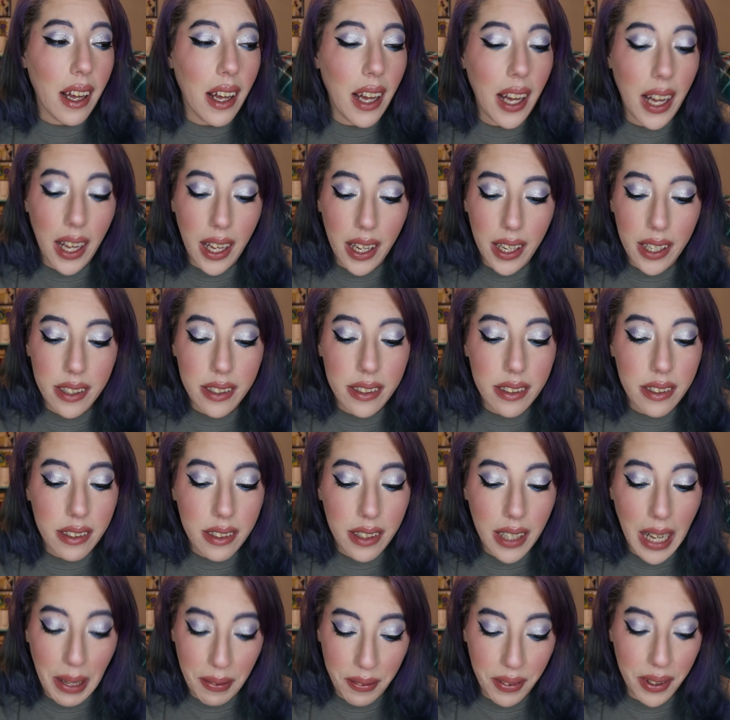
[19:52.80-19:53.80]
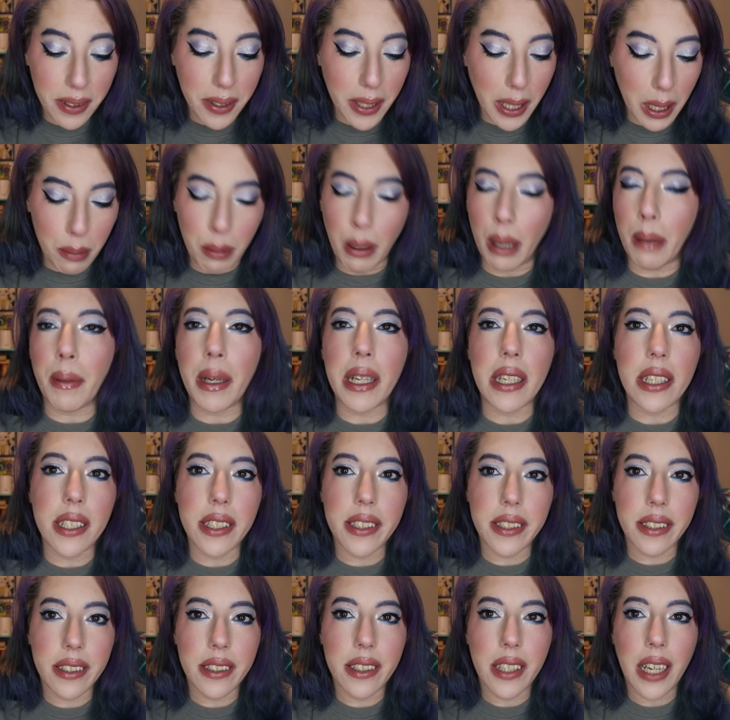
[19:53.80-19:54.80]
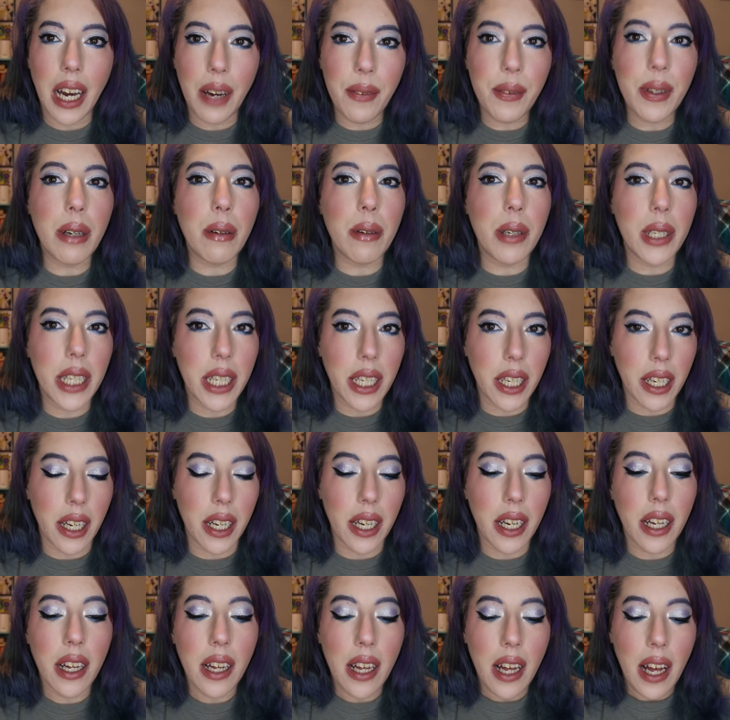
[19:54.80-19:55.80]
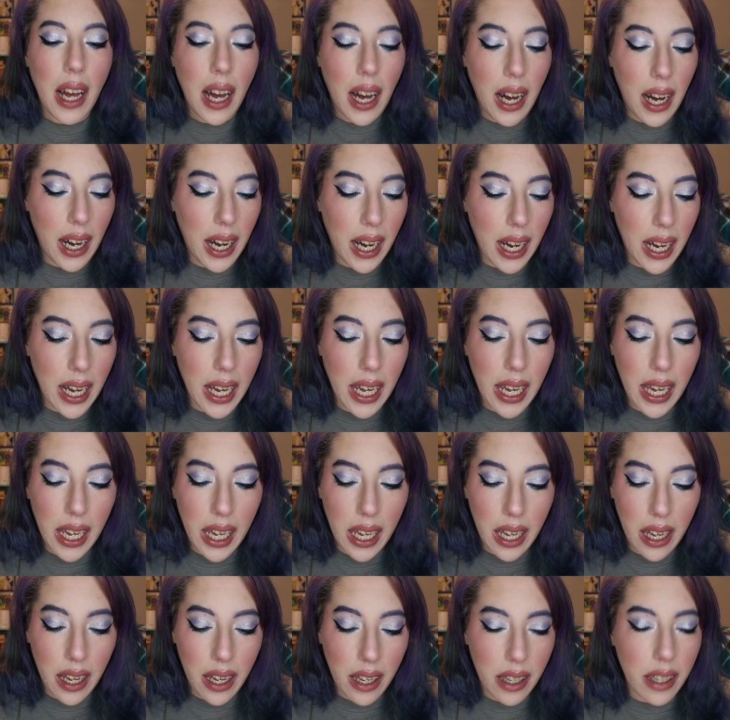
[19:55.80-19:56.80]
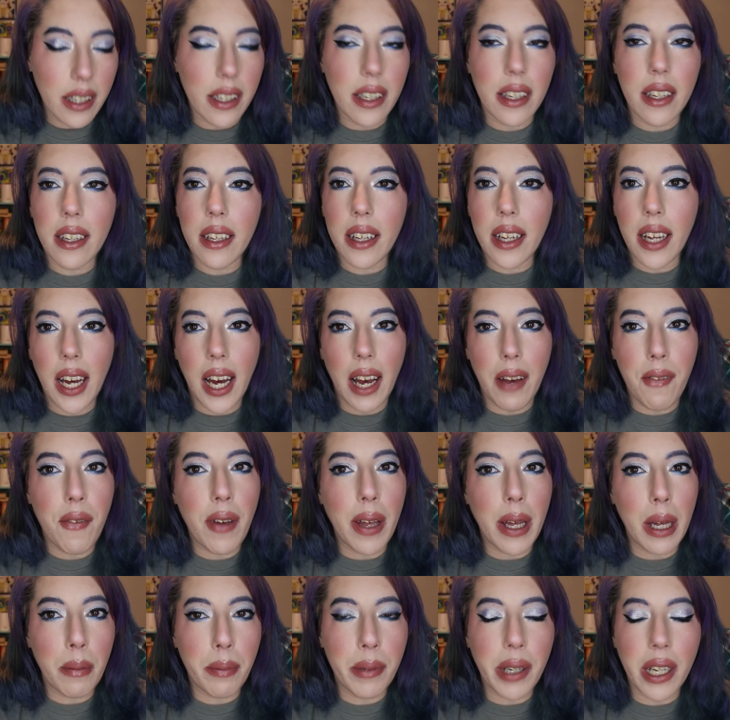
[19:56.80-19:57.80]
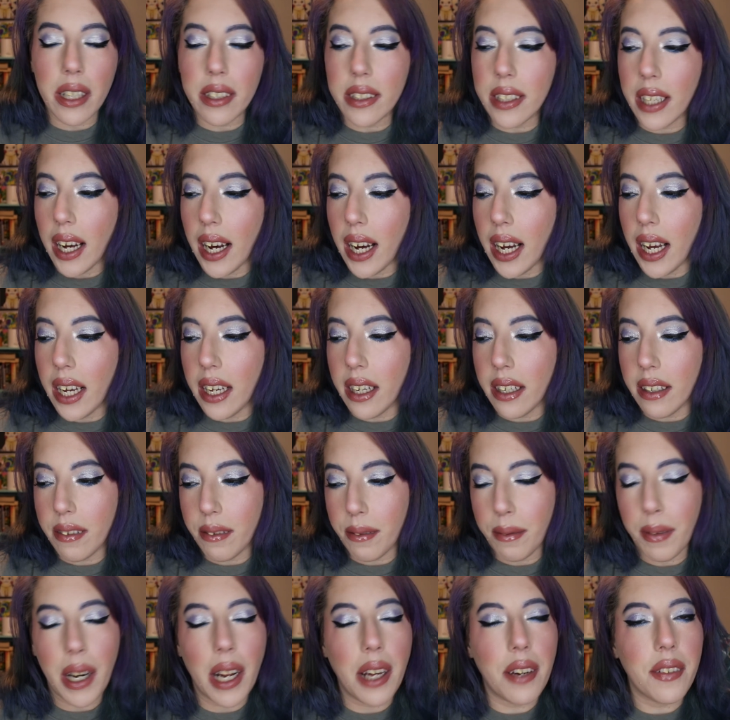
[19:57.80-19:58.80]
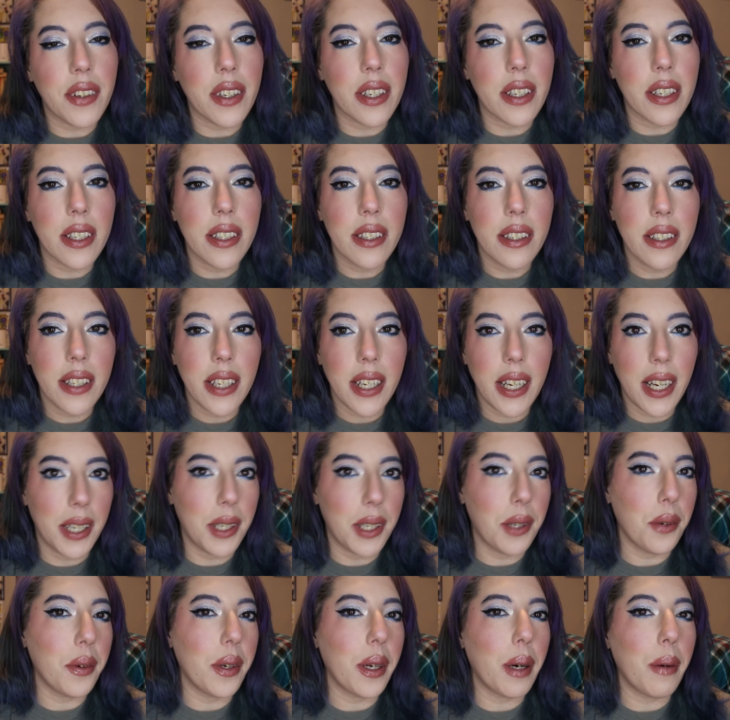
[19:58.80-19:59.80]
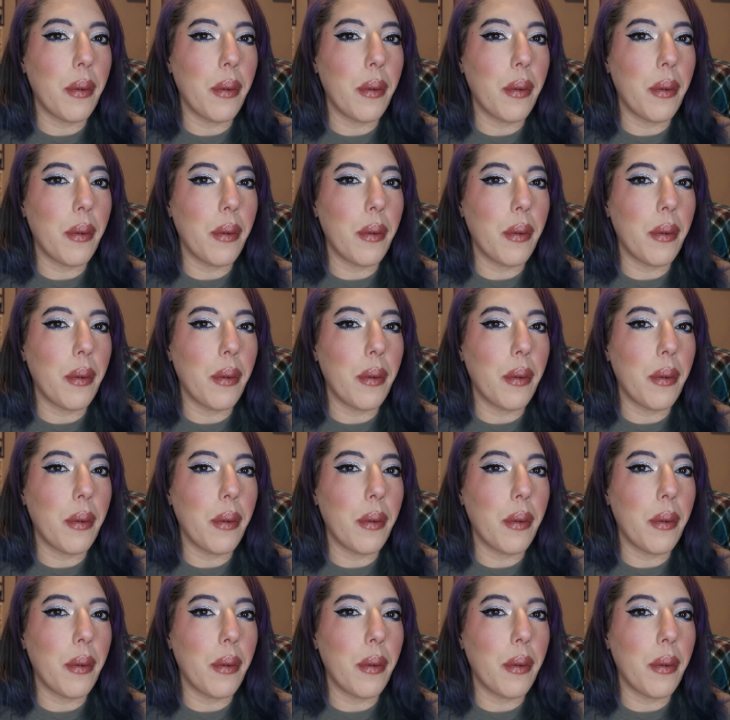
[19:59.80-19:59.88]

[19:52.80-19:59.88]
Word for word: and I feel good about my list I feel really good I I fibbed a lot whatever I do what I